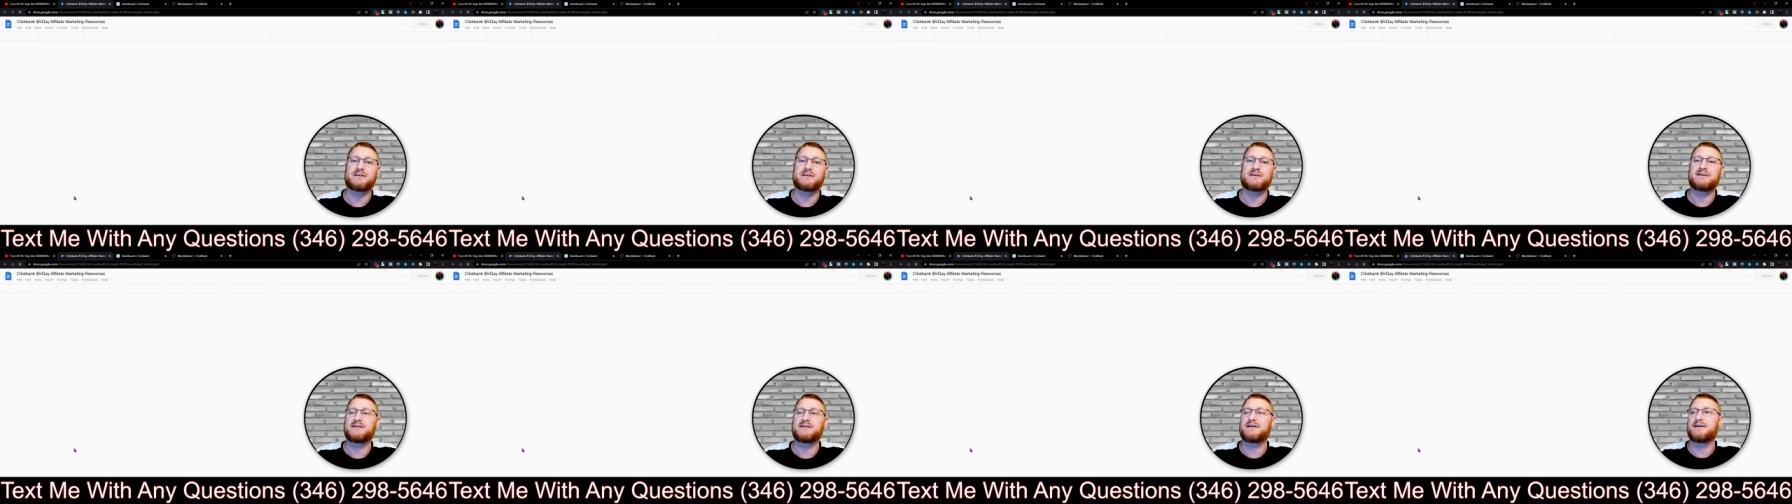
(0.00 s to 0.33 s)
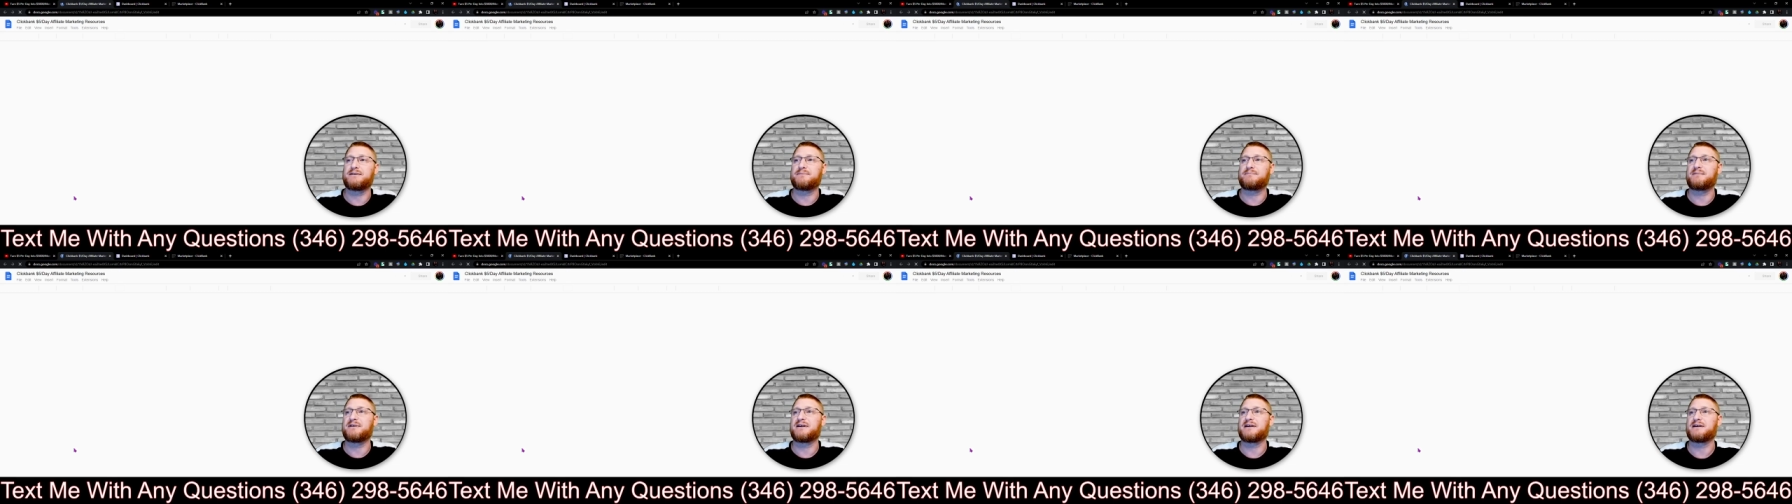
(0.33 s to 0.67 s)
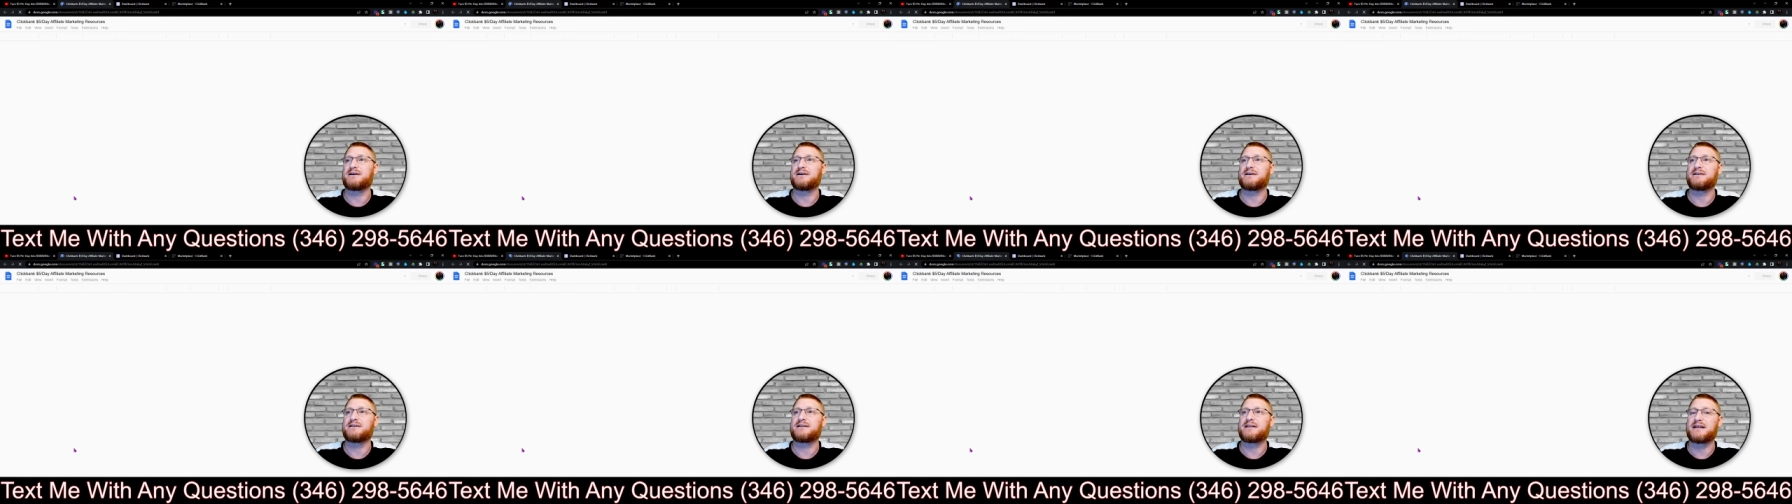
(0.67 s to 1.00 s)
it'd be a
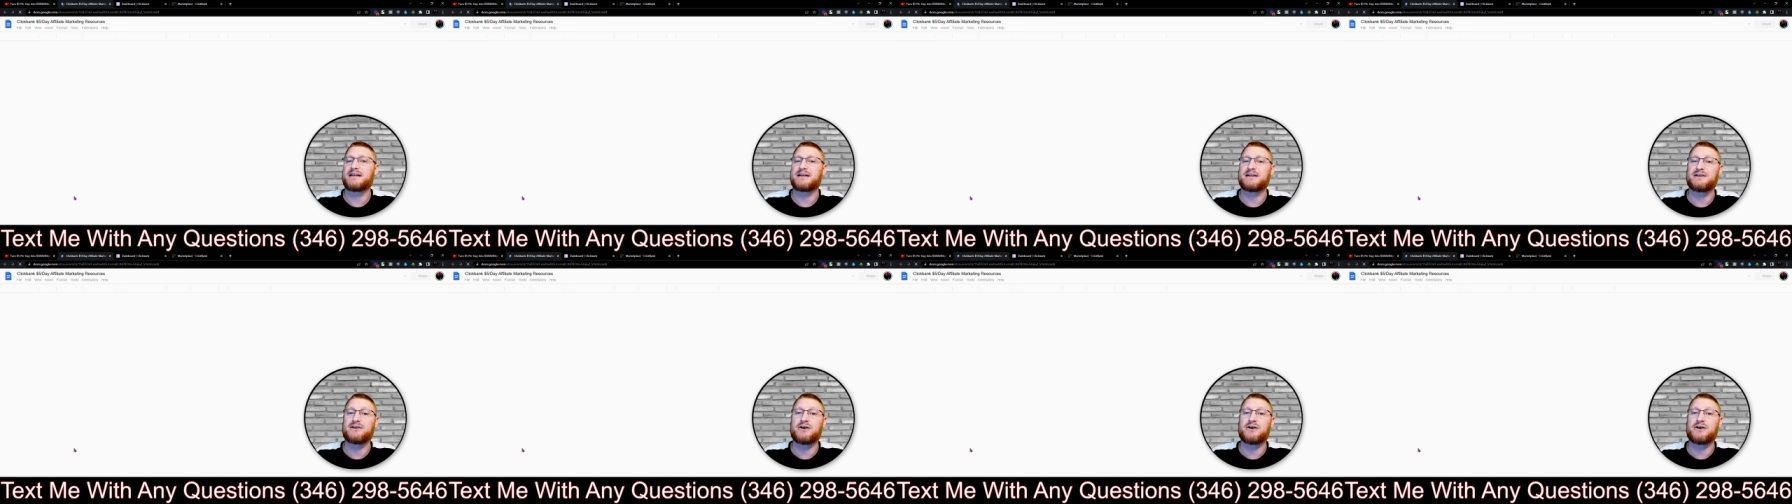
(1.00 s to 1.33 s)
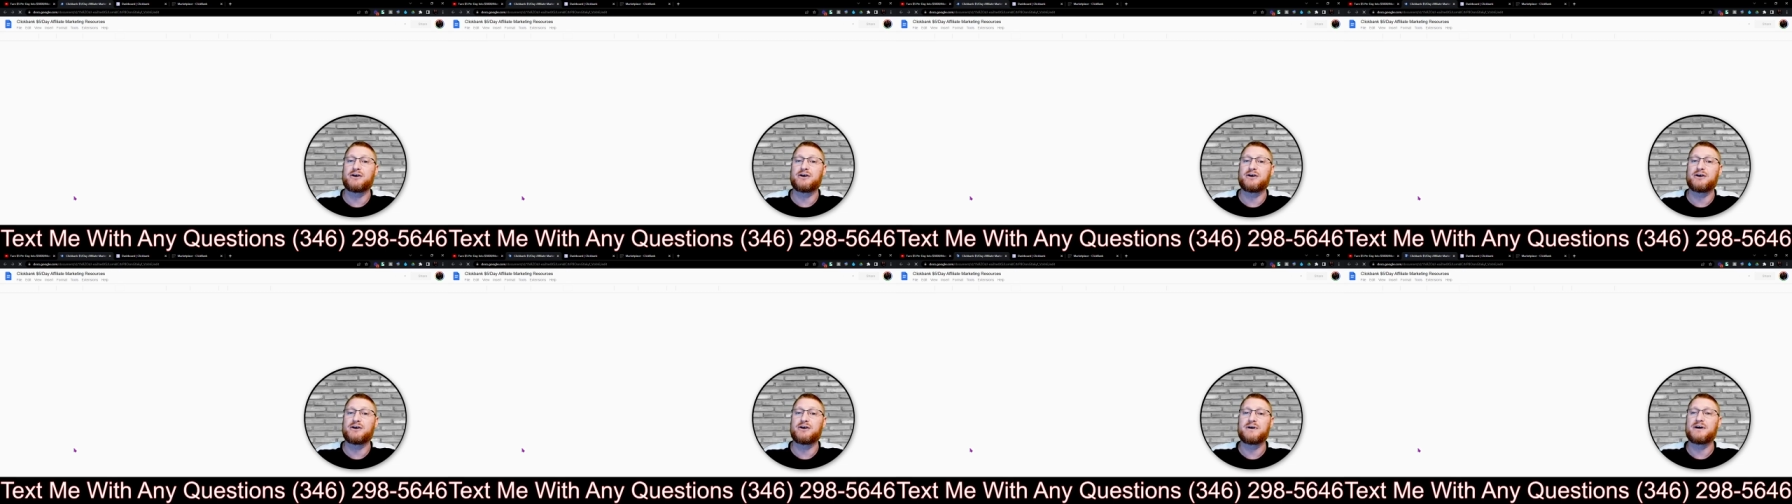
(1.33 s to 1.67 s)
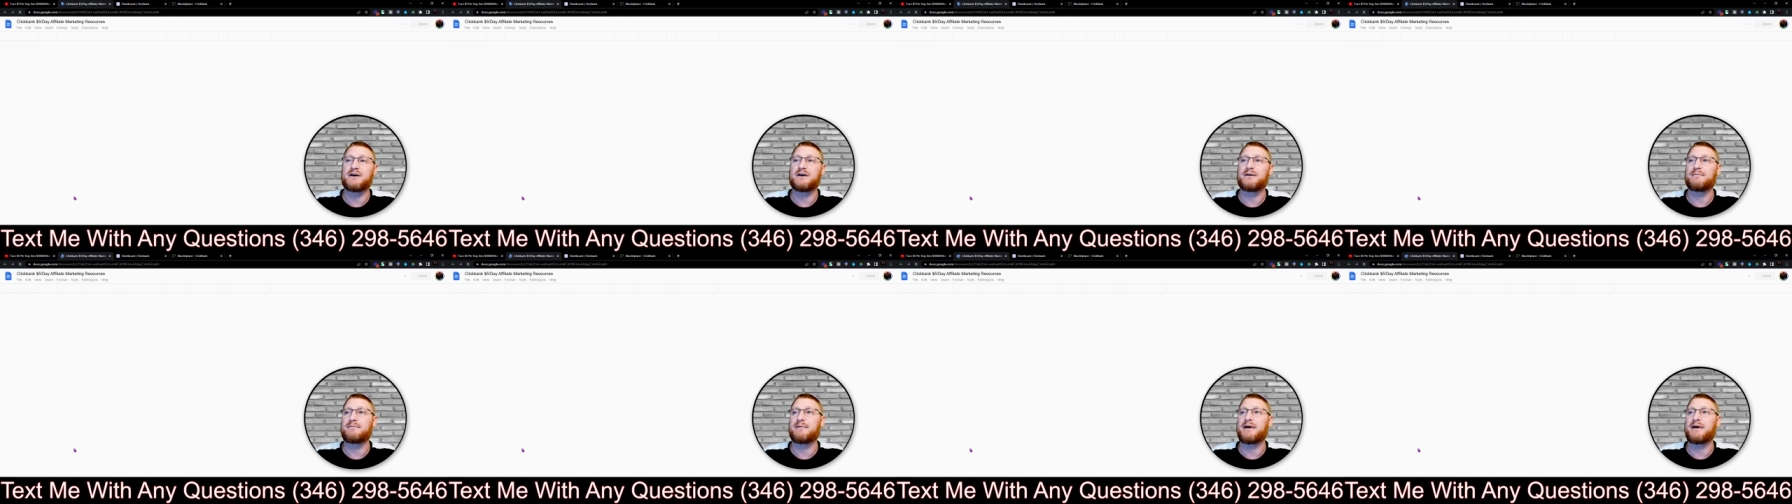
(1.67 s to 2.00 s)
good thing to know
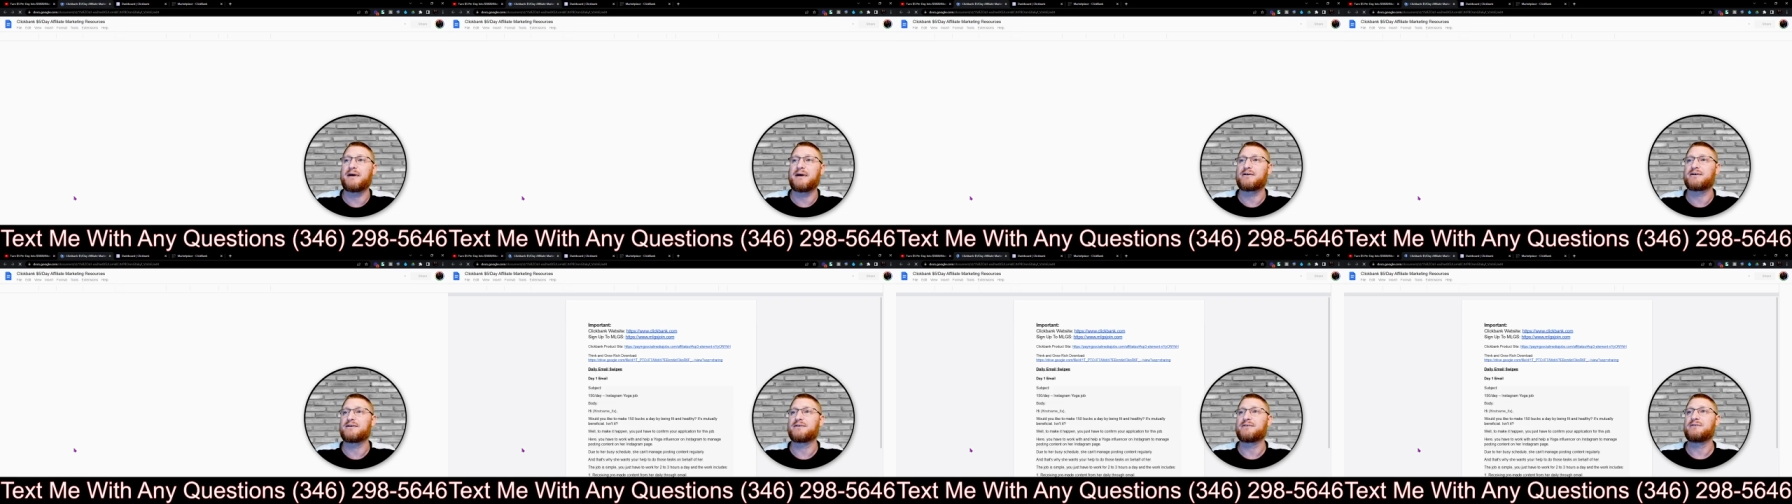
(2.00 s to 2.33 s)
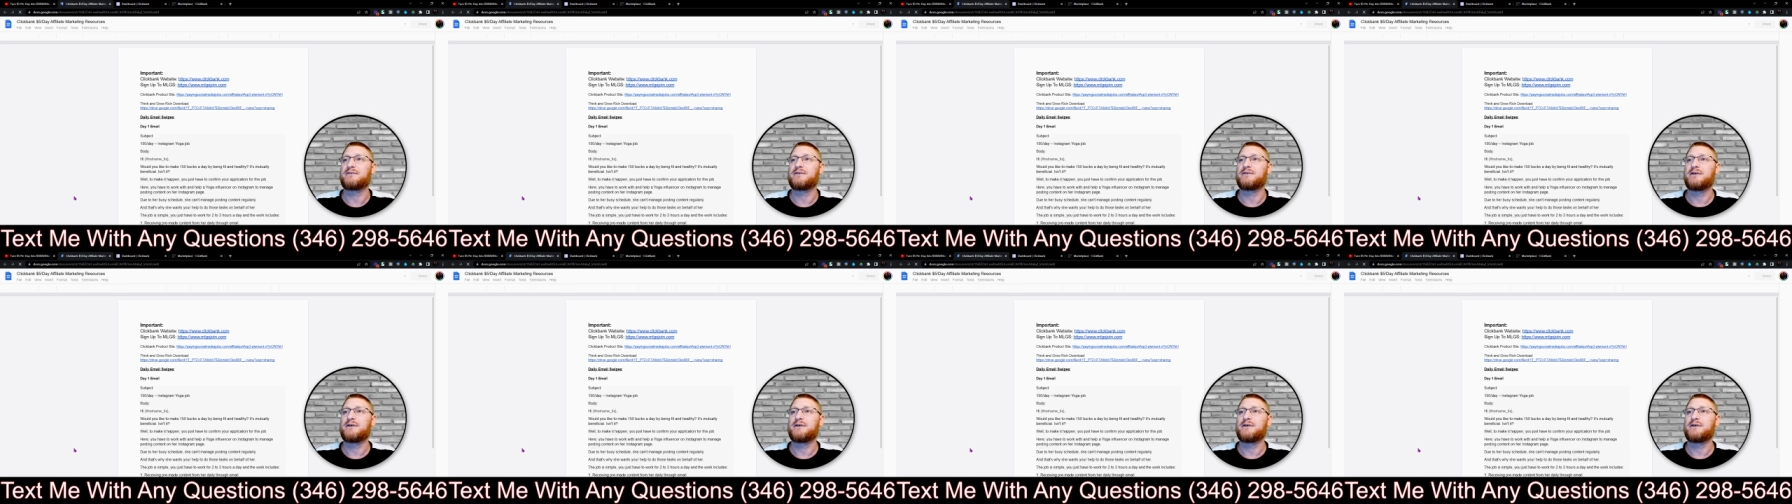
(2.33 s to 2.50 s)
how to